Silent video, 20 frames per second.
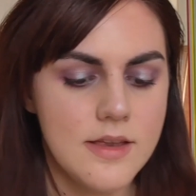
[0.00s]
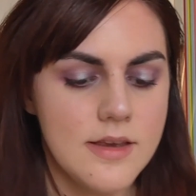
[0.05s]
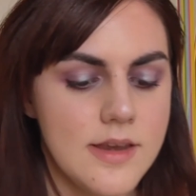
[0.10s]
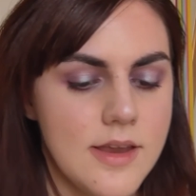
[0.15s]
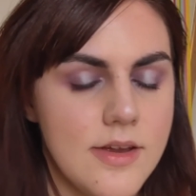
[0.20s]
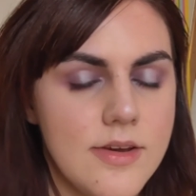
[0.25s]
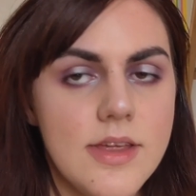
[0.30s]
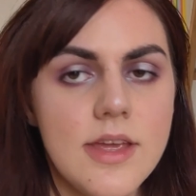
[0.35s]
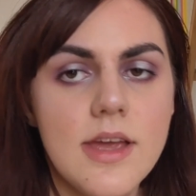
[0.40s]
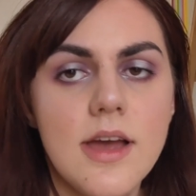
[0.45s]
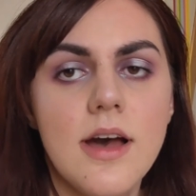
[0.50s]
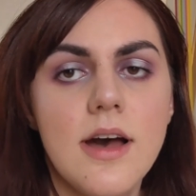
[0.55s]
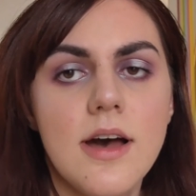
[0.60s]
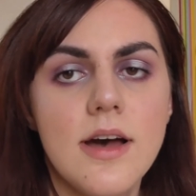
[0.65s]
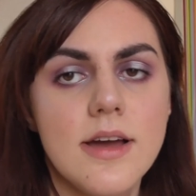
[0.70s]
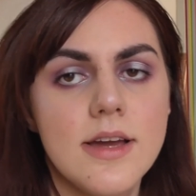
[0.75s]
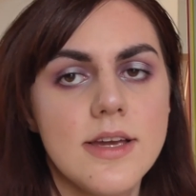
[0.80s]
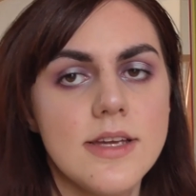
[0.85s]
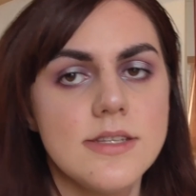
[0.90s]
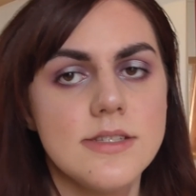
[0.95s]
Now the
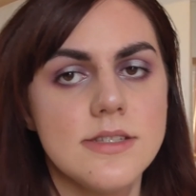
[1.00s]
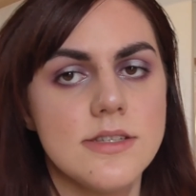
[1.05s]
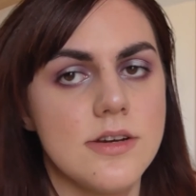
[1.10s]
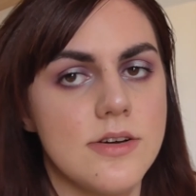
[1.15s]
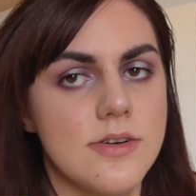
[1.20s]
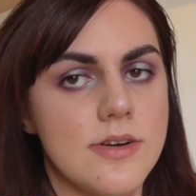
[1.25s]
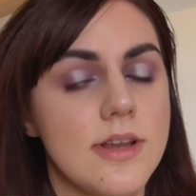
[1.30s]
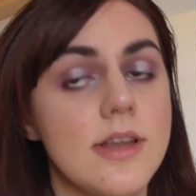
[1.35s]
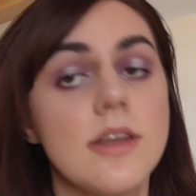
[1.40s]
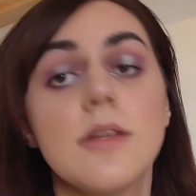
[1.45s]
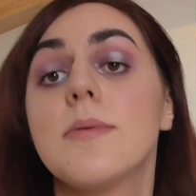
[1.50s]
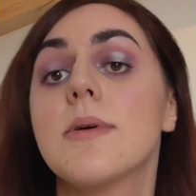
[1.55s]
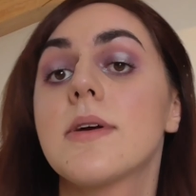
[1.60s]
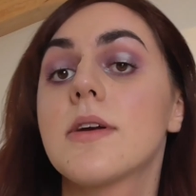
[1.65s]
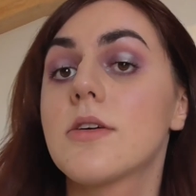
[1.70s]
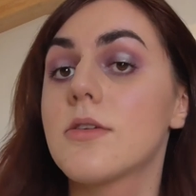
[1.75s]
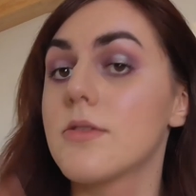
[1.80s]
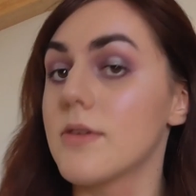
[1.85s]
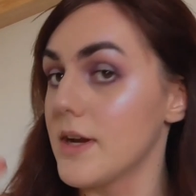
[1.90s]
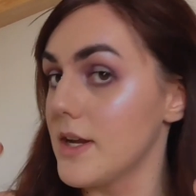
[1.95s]
eyes are a little
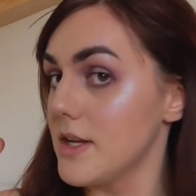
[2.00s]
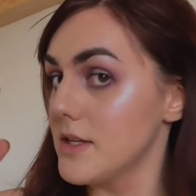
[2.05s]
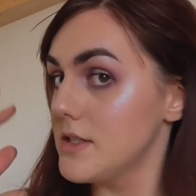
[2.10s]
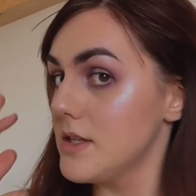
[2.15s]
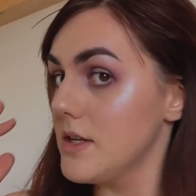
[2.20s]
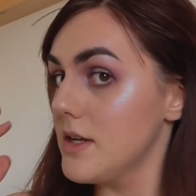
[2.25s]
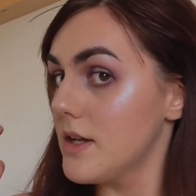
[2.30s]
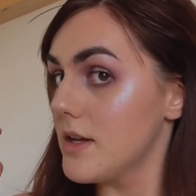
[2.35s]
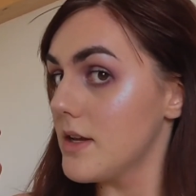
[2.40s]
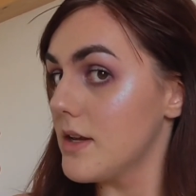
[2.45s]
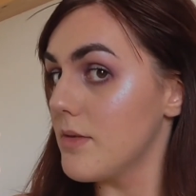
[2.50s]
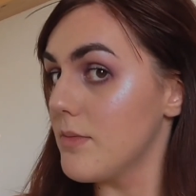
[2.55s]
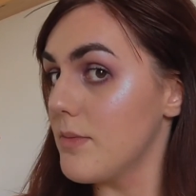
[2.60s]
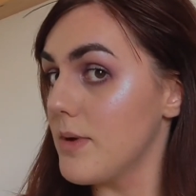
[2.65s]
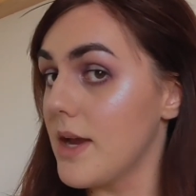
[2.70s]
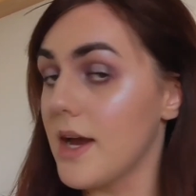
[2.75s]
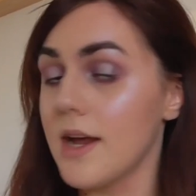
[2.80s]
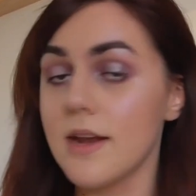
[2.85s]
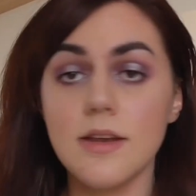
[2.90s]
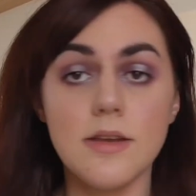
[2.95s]
bit crazy, and then
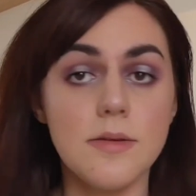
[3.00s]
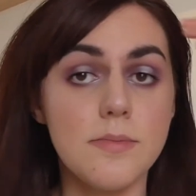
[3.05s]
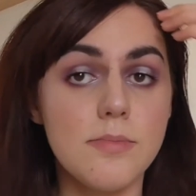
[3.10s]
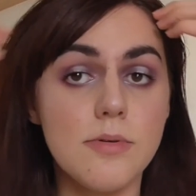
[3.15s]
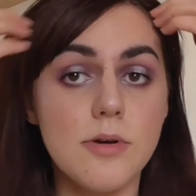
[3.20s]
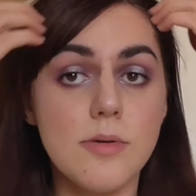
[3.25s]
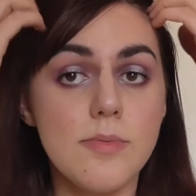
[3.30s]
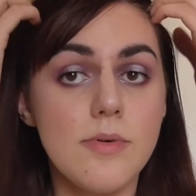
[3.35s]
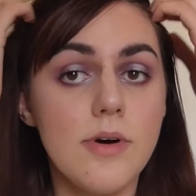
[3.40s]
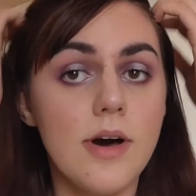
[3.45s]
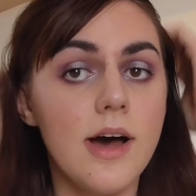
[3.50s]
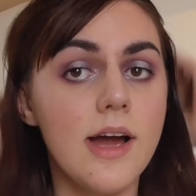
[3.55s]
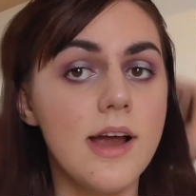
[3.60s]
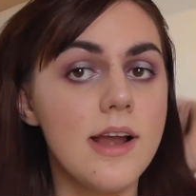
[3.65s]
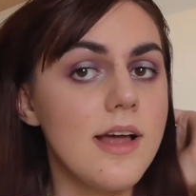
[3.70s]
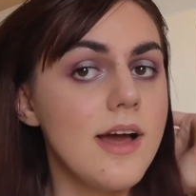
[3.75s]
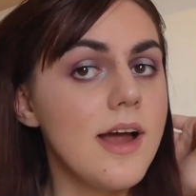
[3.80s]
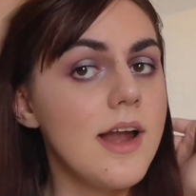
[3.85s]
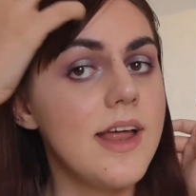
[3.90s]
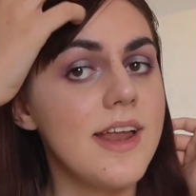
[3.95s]
we added the purple
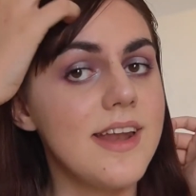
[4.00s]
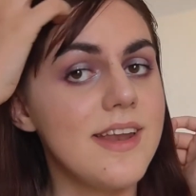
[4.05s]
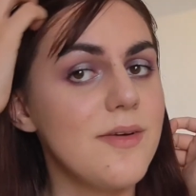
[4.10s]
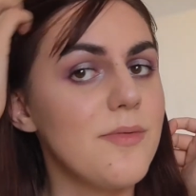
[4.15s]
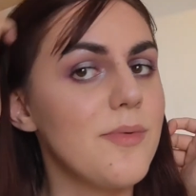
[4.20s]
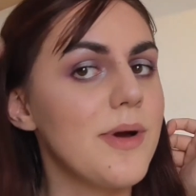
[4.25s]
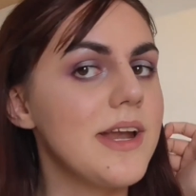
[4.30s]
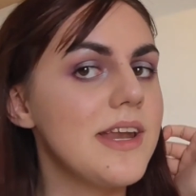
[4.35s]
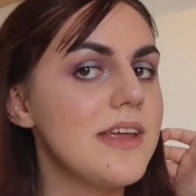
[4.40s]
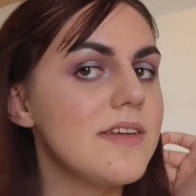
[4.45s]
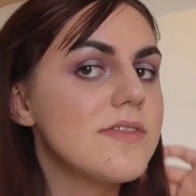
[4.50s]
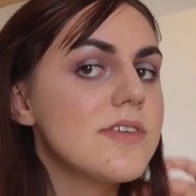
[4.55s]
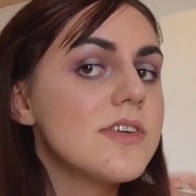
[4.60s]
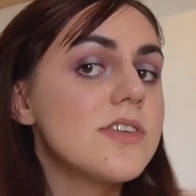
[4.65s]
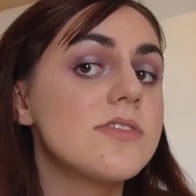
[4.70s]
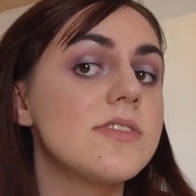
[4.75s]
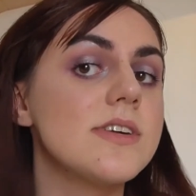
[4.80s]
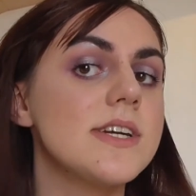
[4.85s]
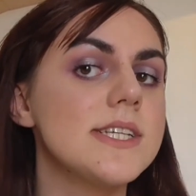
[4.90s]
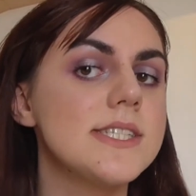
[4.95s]
highlight and it went even
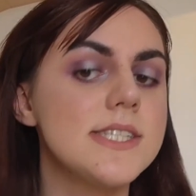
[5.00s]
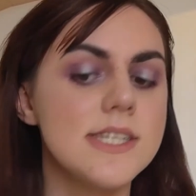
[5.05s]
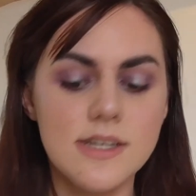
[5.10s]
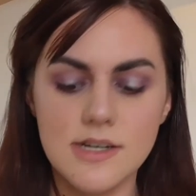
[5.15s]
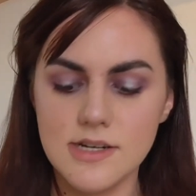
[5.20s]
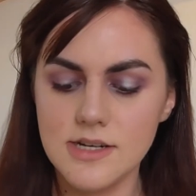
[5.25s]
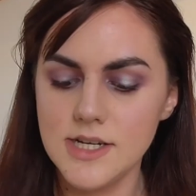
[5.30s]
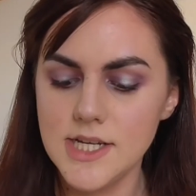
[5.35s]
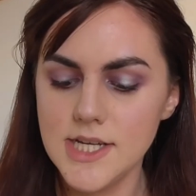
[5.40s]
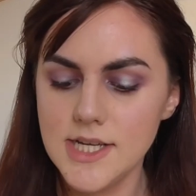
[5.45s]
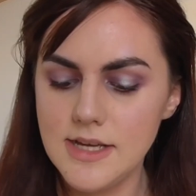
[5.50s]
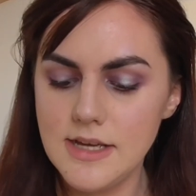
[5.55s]
crazier.